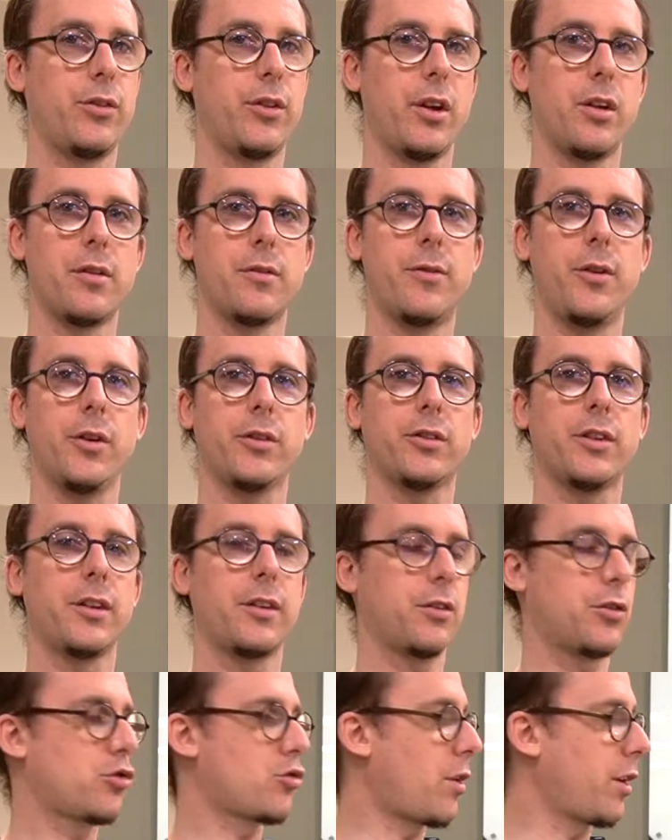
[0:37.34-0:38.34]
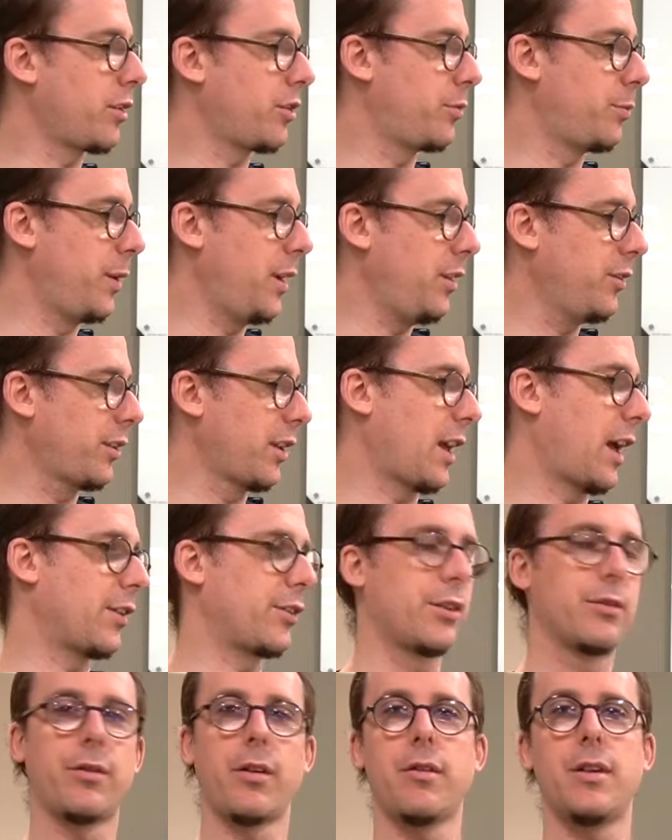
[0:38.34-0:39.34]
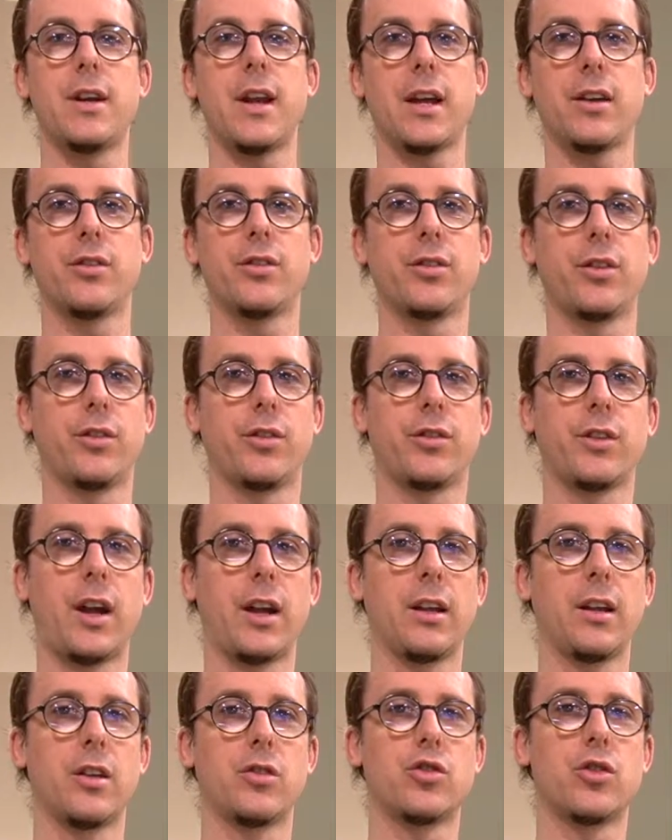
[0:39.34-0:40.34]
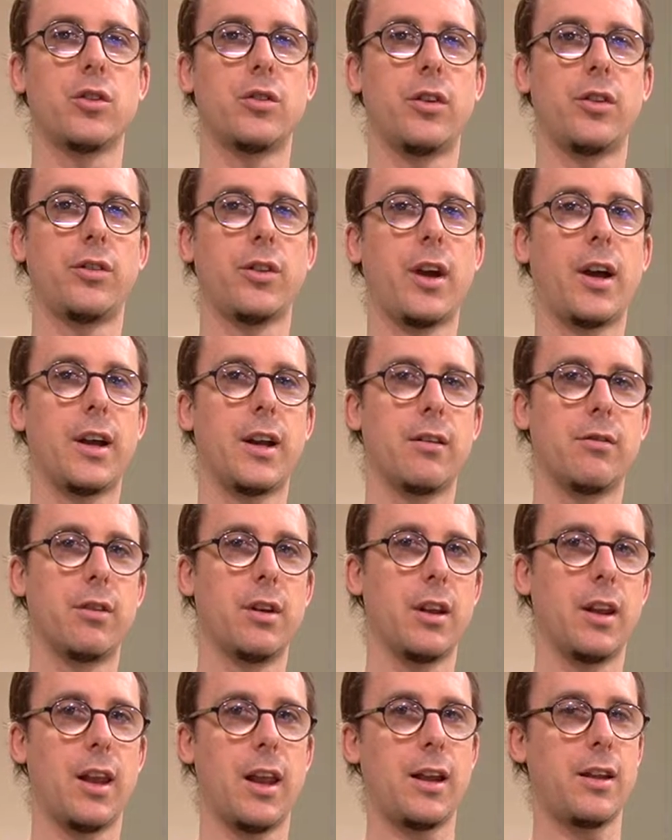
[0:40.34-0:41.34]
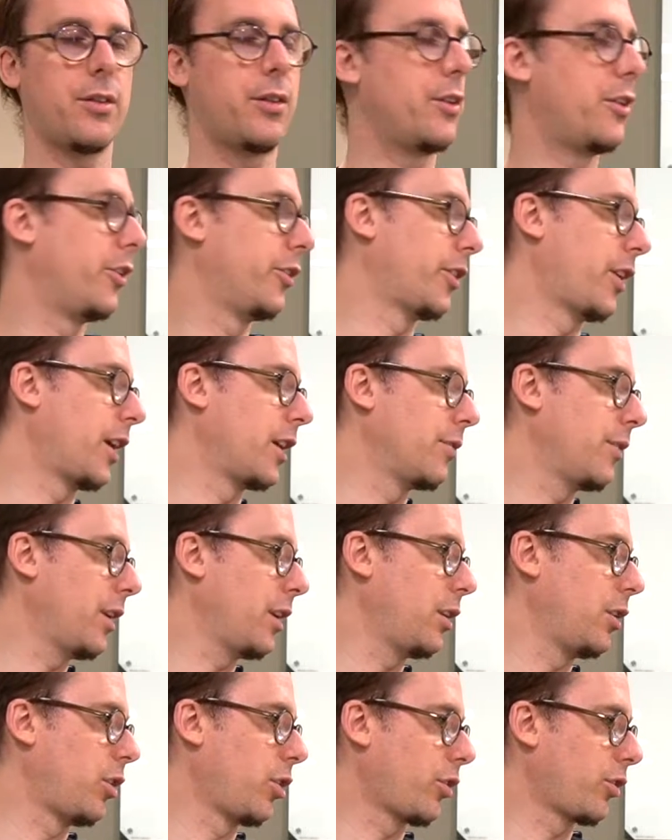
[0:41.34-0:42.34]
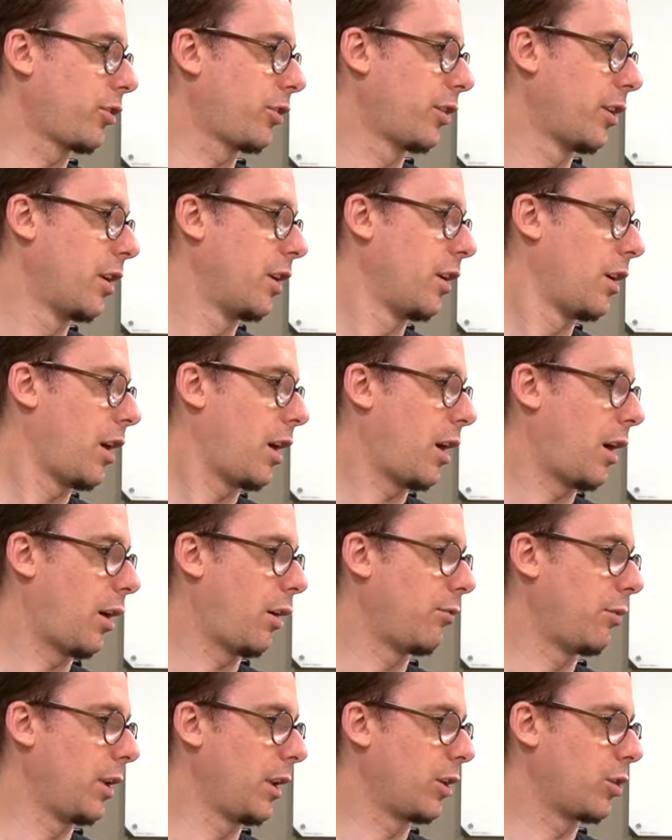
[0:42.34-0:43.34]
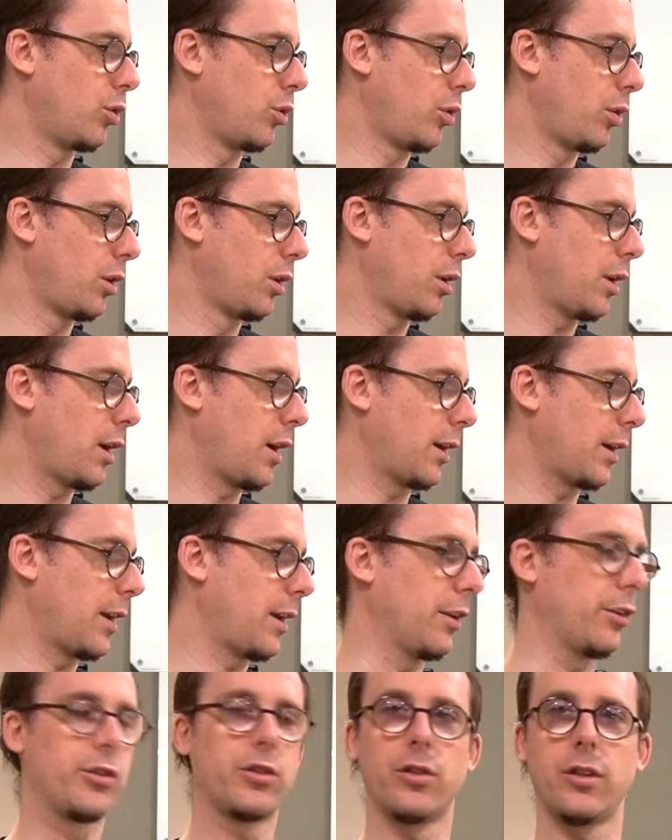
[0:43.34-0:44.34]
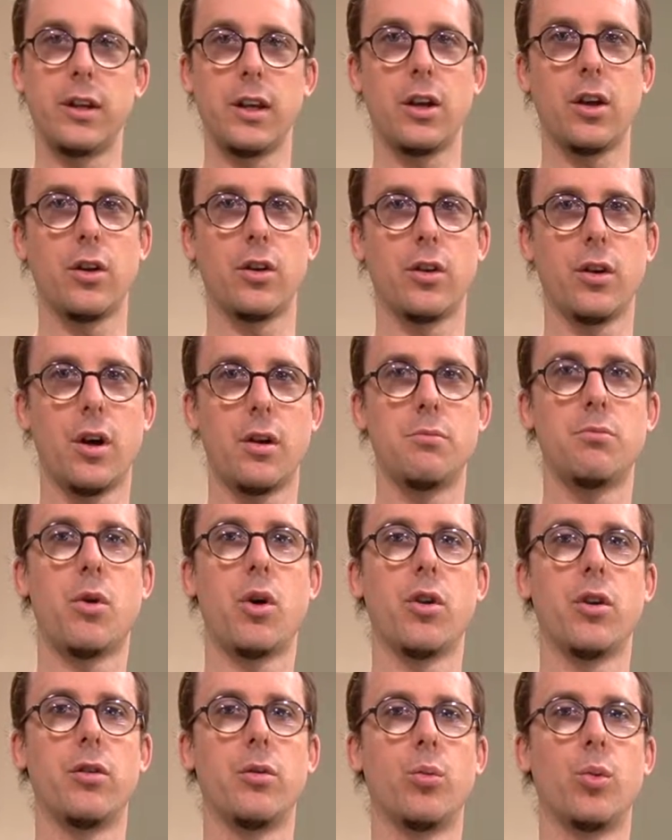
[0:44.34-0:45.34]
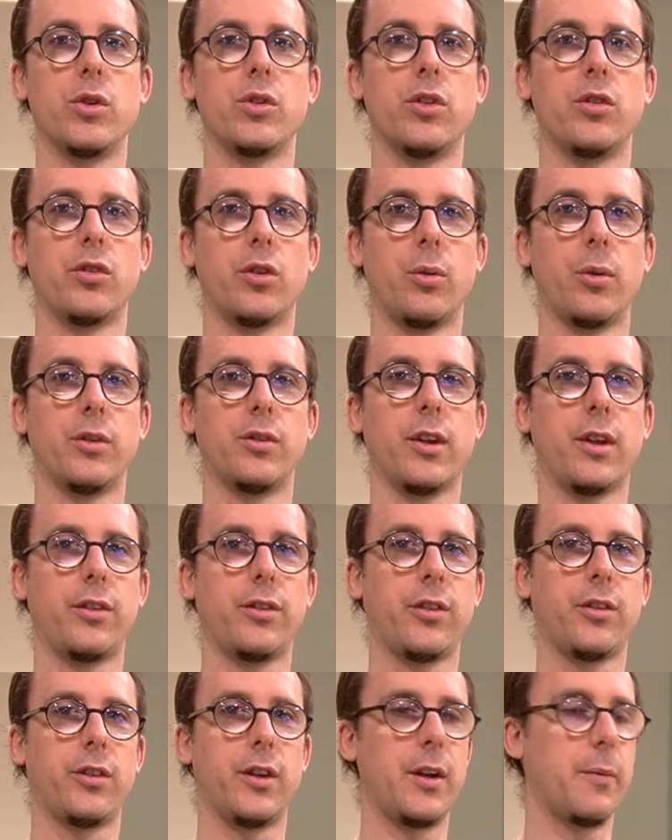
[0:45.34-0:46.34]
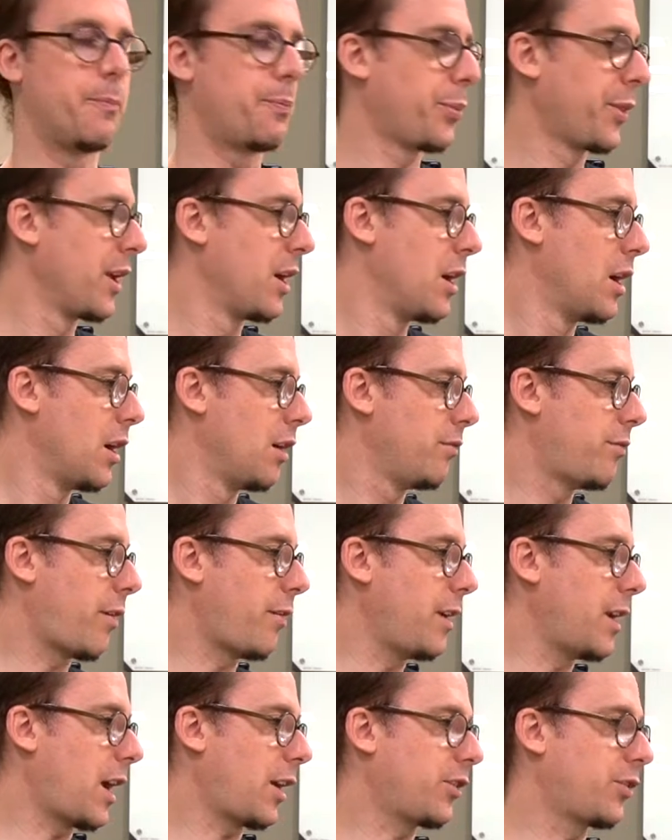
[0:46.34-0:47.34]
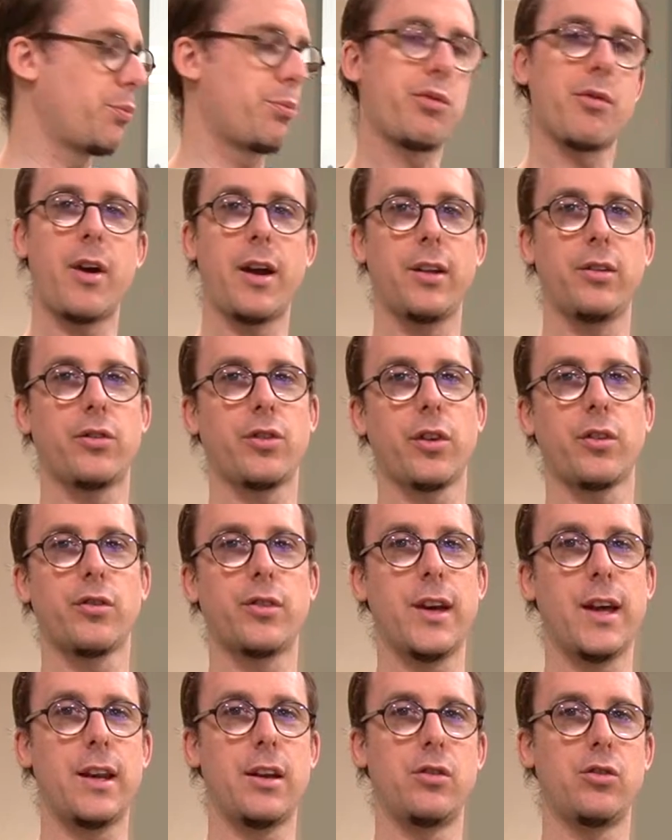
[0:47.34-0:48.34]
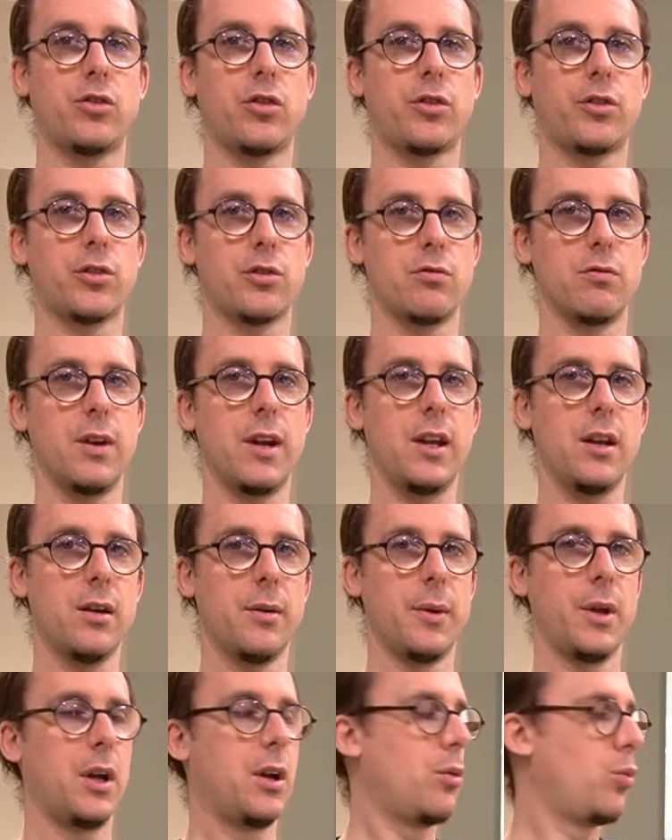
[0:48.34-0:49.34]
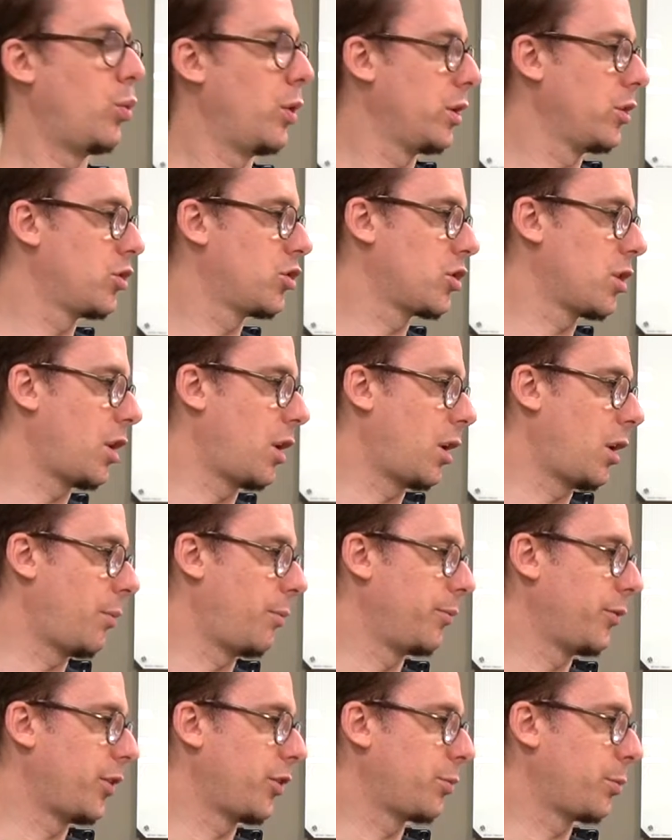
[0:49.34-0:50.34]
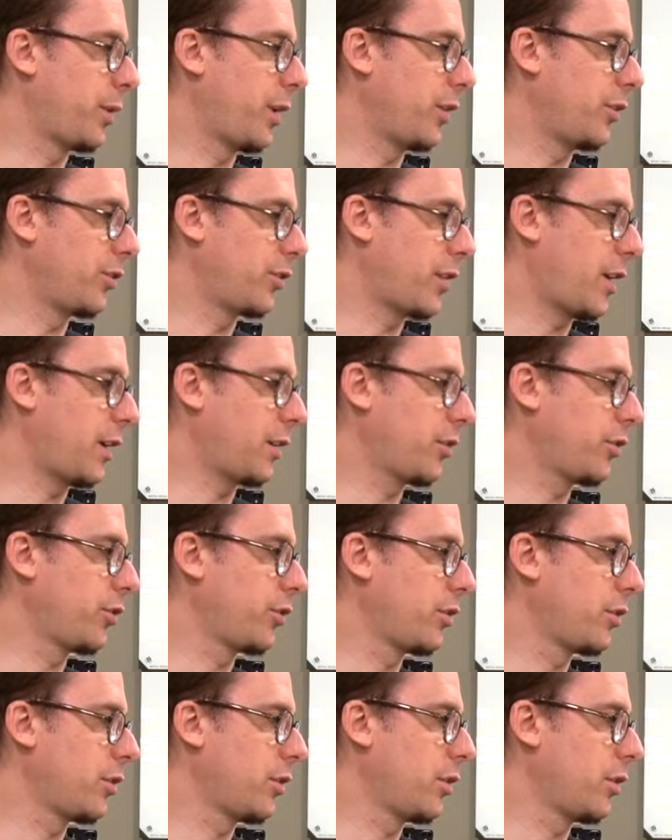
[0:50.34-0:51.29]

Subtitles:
the first thing that strikes me is it has a very nice, stylish design. I really like the design of it. It looks really cool, kind of sleek and modern, which is always nice to see. Very nice, bright 10-inch screen, which displays text,